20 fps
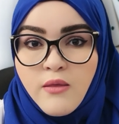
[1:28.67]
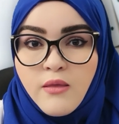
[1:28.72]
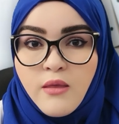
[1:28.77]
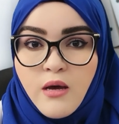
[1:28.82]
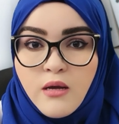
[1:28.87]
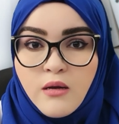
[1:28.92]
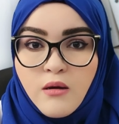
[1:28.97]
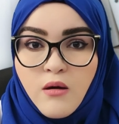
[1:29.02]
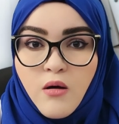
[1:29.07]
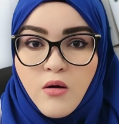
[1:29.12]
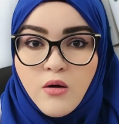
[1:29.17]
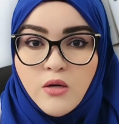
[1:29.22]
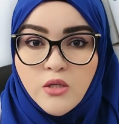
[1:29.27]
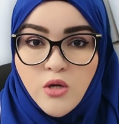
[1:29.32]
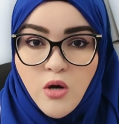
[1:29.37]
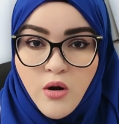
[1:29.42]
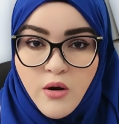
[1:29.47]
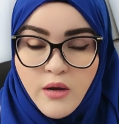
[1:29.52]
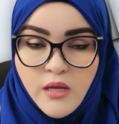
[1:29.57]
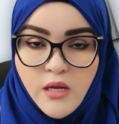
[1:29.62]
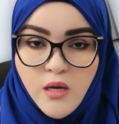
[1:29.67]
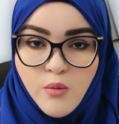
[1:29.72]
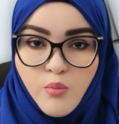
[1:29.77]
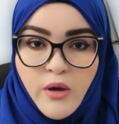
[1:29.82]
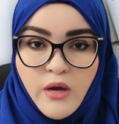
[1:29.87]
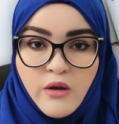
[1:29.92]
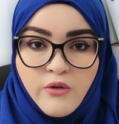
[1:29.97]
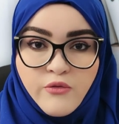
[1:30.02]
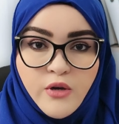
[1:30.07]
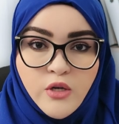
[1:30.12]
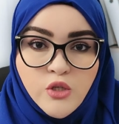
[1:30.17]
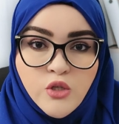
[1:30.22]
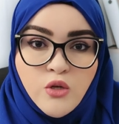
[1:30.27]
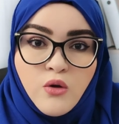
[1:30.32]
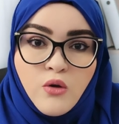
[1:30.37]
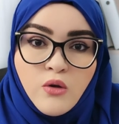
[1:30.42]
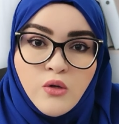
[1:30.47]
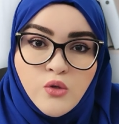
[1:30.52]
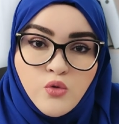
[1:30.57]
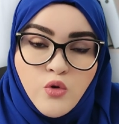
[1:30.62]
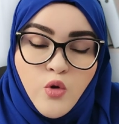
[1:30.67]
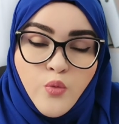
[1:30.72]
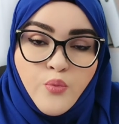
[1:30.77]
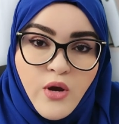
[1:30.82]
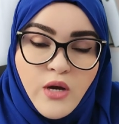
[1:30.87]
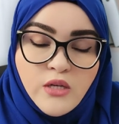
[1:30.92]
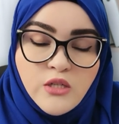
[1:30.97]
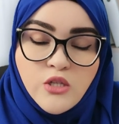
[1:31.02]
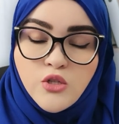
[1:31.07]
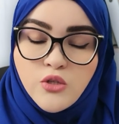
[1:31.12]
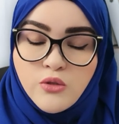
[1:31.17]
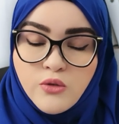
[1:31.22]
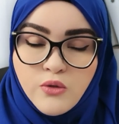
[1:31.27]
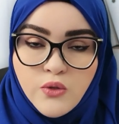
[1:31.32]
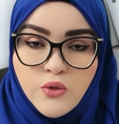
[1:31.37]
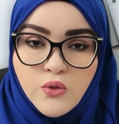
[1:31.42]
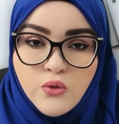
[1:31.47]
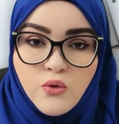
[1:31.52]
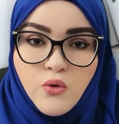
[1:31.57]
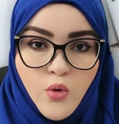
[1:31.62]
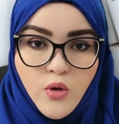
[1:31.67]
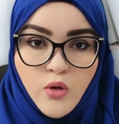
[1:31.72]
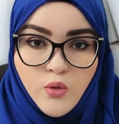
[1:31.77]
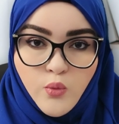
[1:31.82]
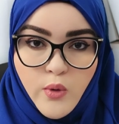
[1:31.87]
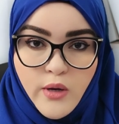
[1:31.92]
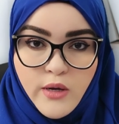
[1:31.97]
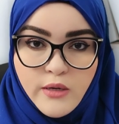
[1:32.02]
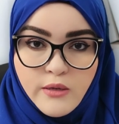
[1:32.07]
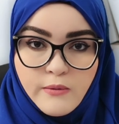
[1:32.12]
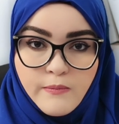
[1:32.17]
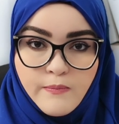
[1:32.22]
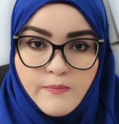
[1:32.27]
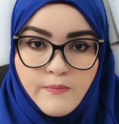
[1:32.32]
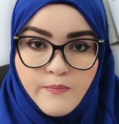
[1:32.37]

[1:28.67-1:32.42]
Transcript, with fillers: that are targeted by infection control practitioners worldwide.